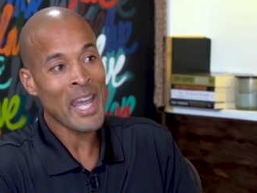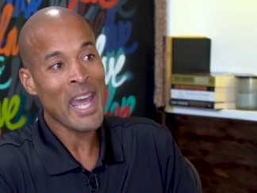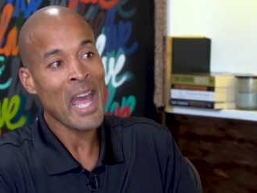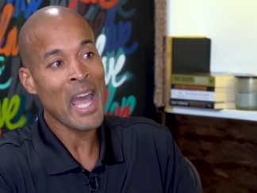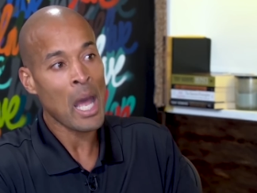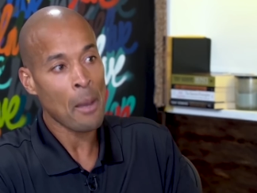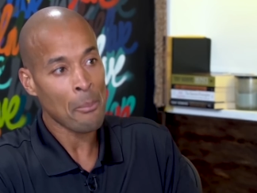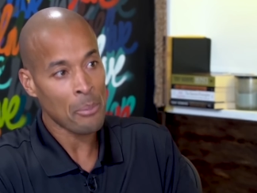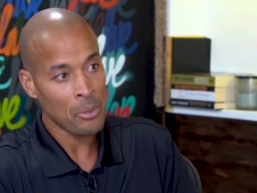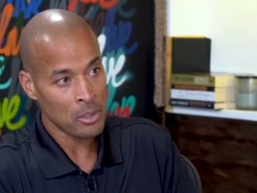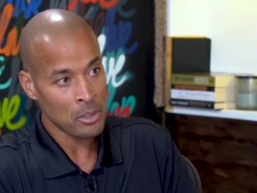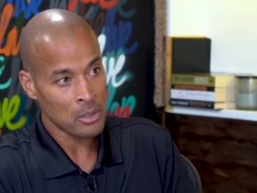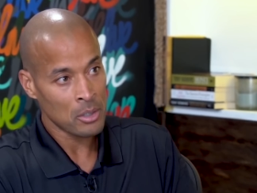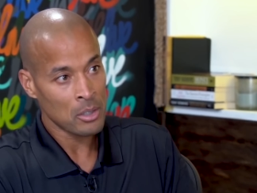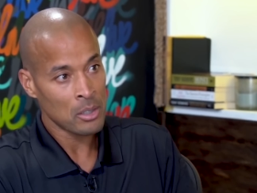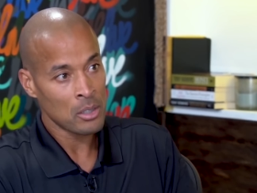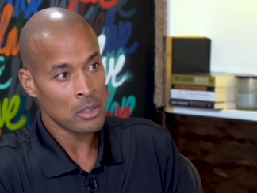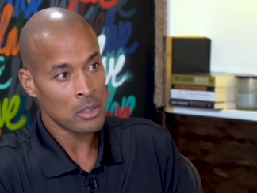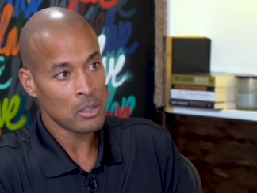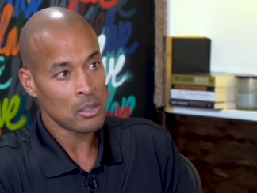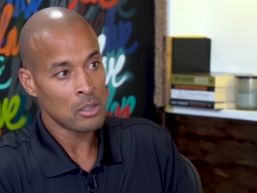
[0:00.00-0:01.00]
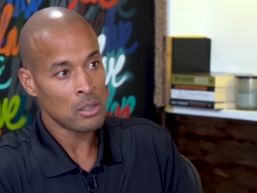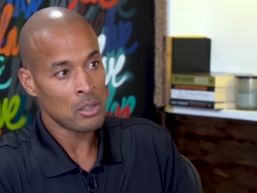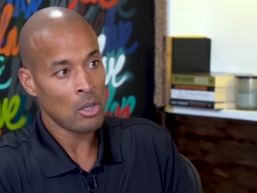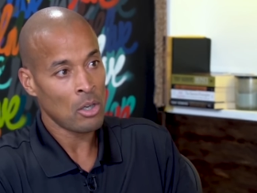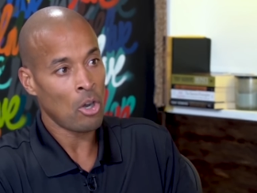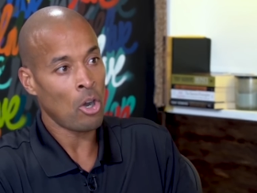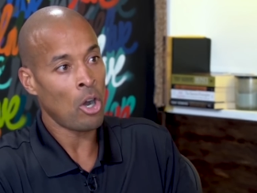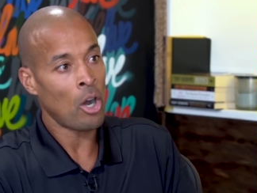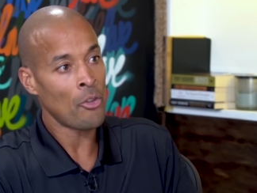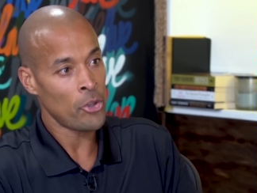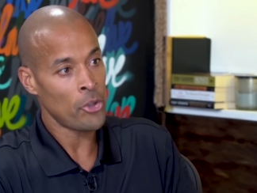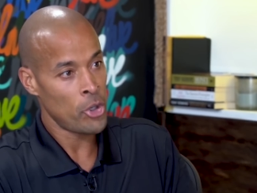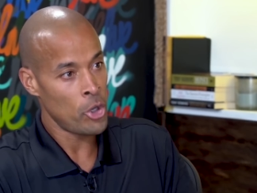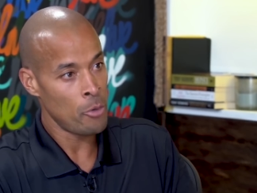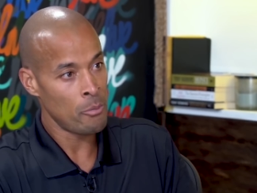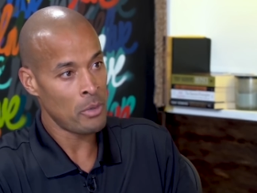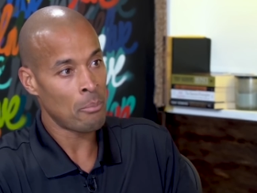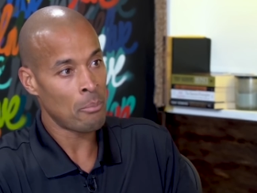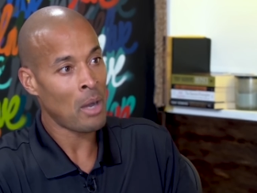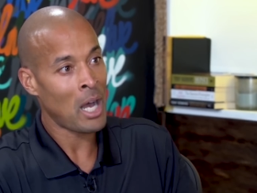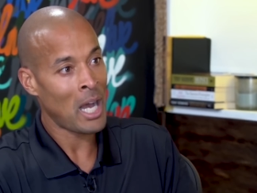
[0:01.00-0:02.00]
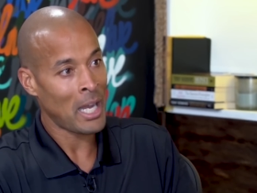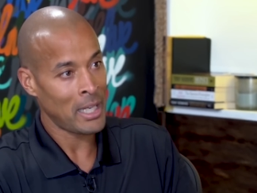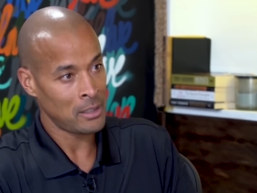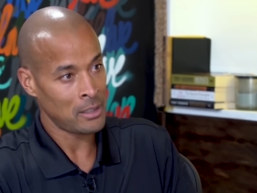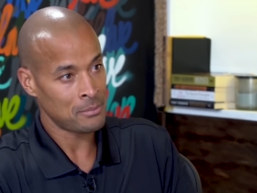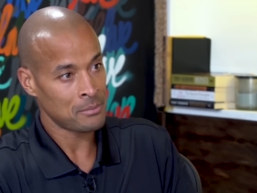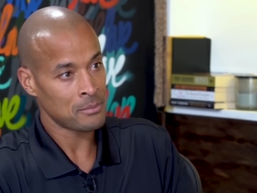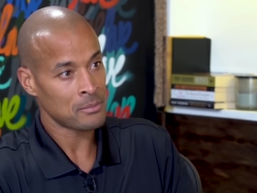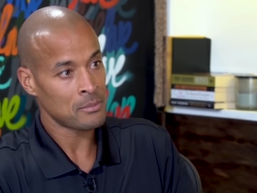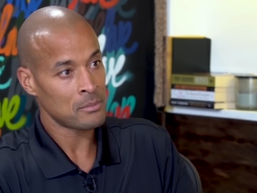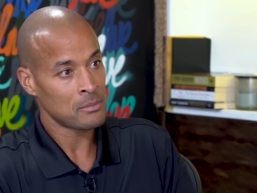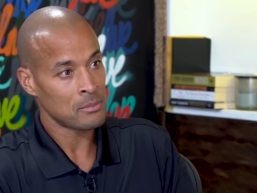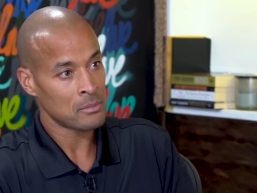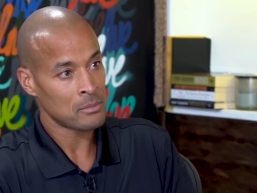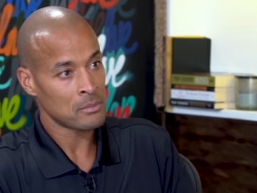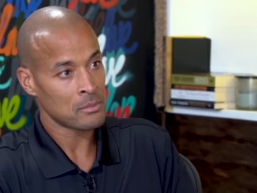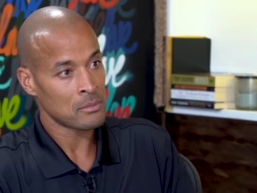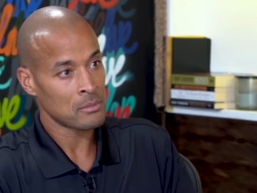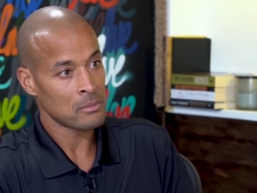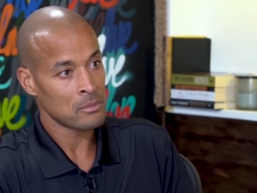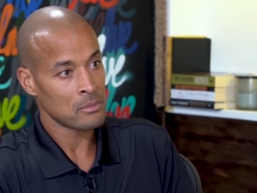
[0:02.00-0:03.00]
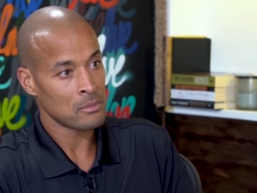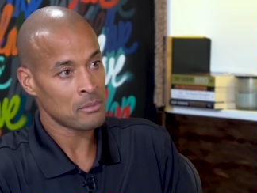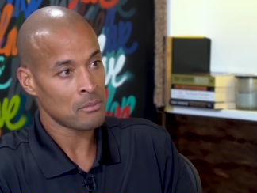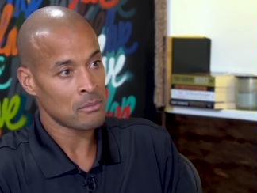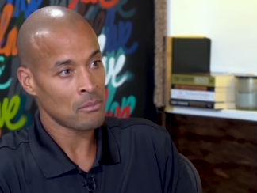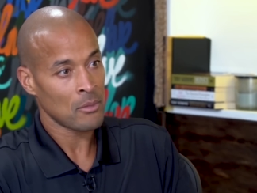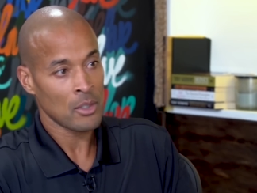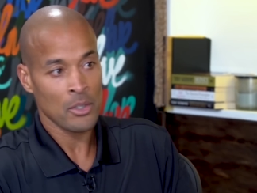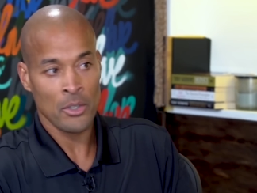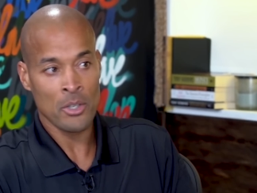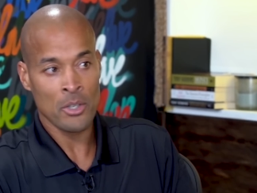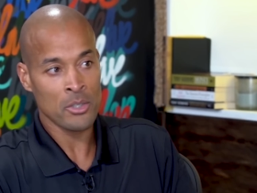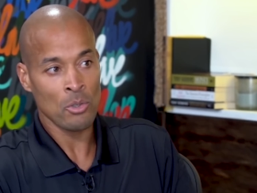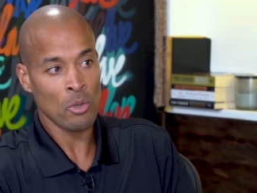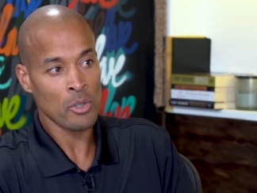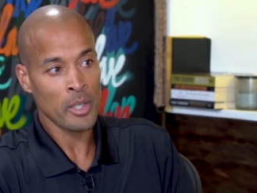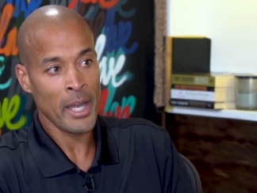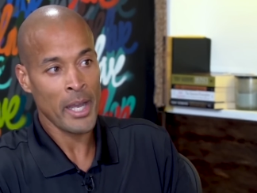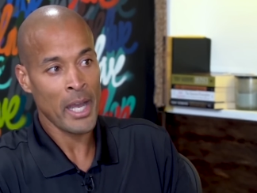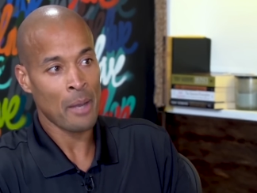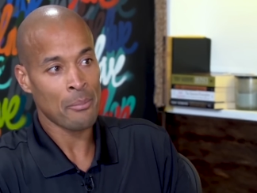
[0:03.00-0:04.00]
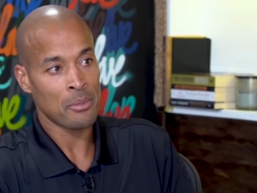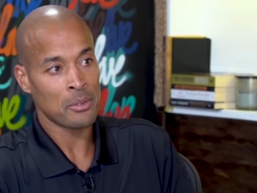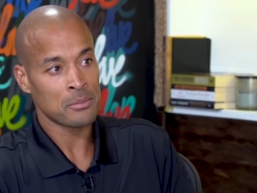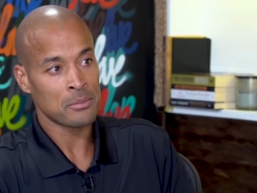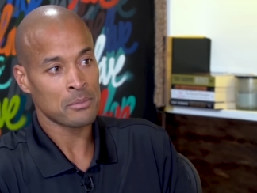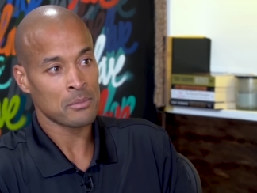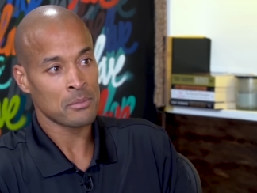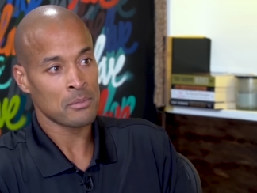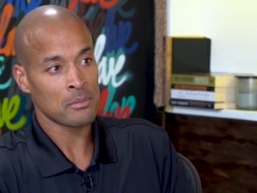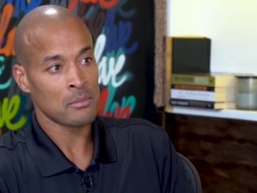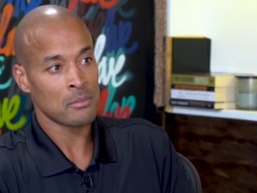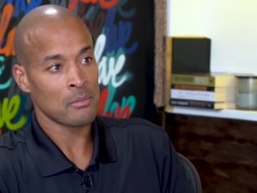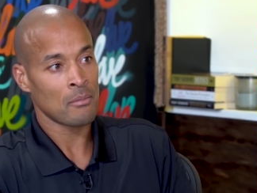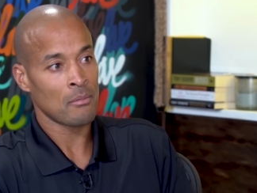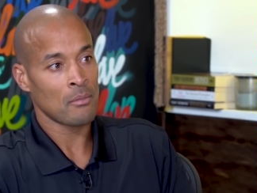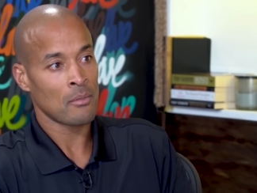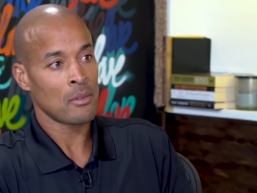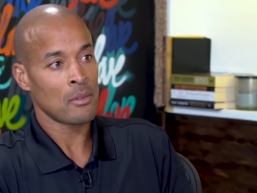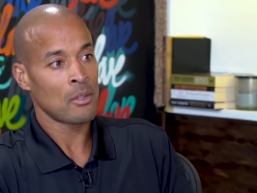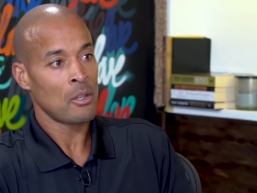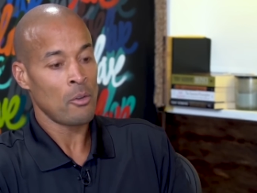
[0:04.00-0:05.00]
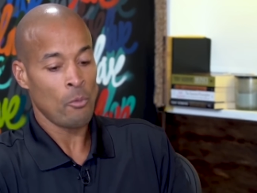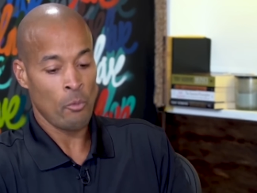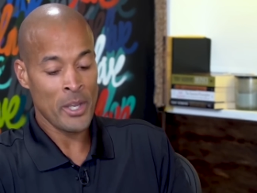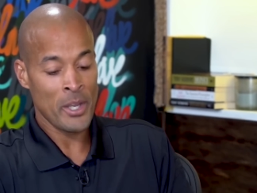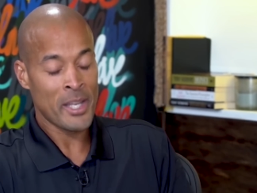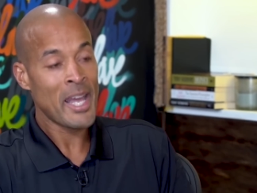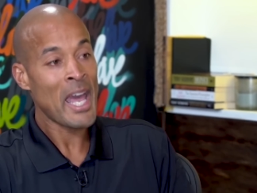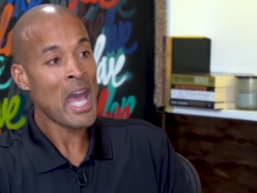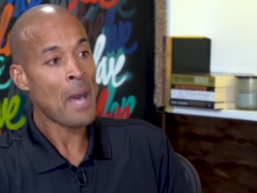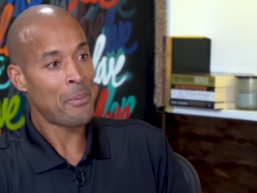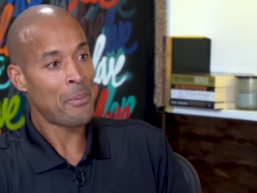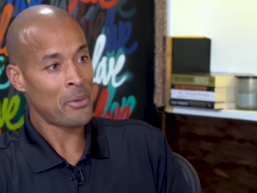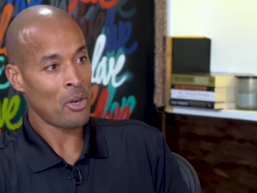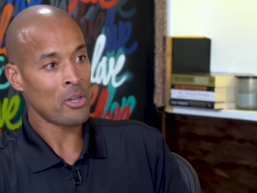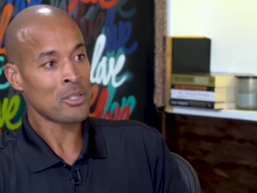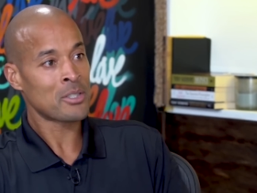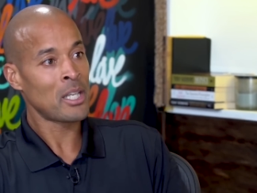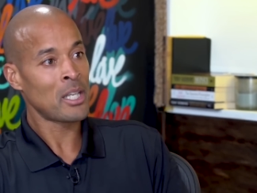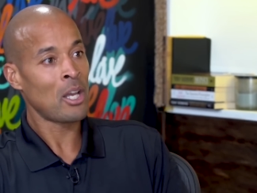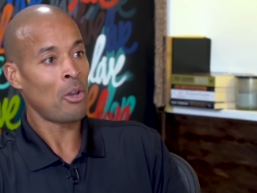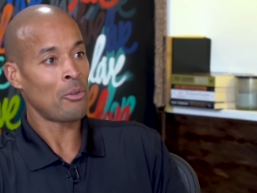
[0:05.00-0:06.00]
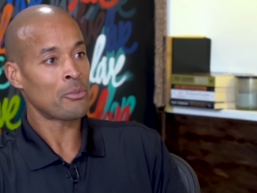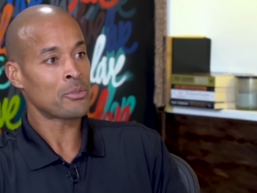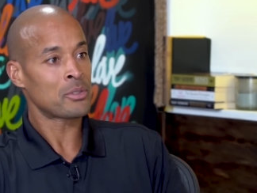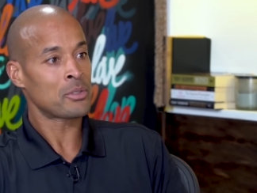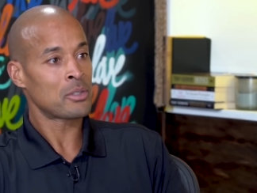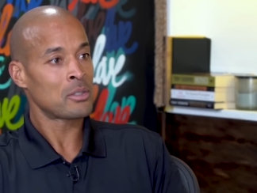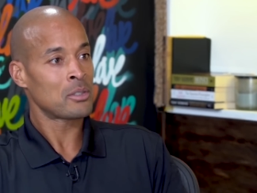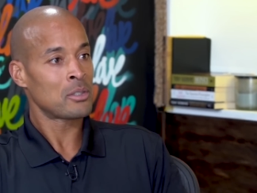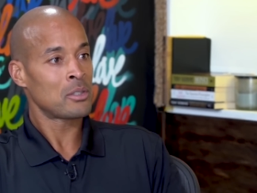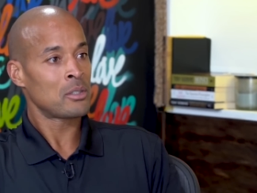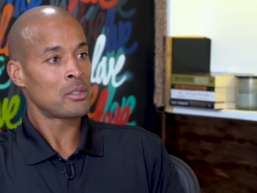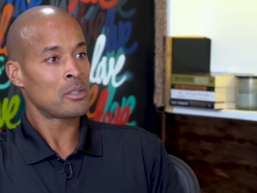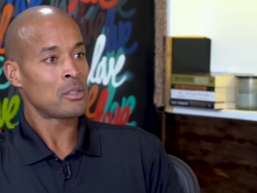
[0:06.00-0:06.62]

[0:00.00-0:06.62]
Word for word: cap on the human mind. There's no cap. We cap it ourselves.